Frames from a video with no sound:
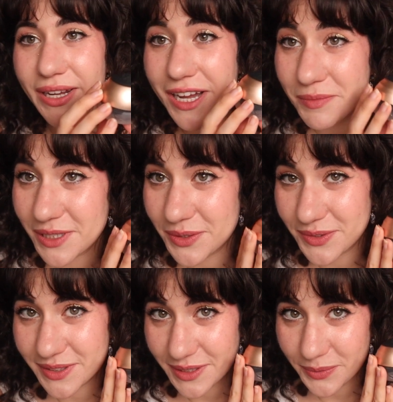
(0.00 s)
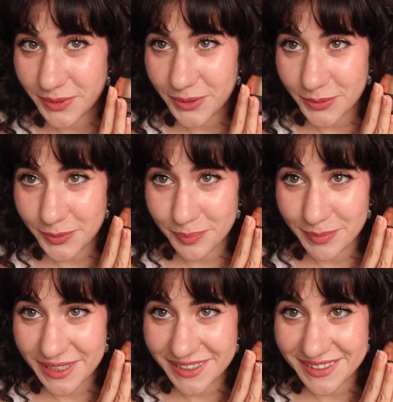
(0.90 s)
I'm gonna use the liquid comb
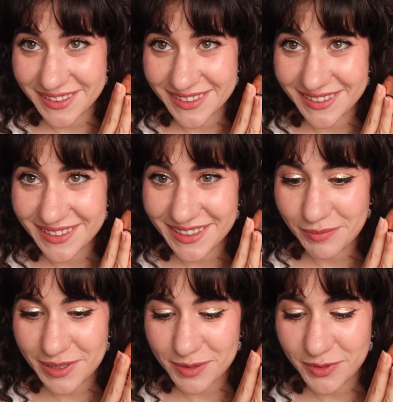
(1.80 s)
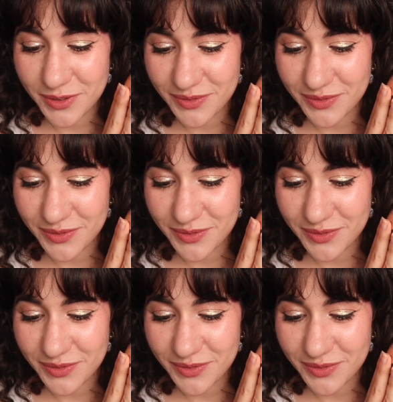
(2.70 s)
because it makes me feel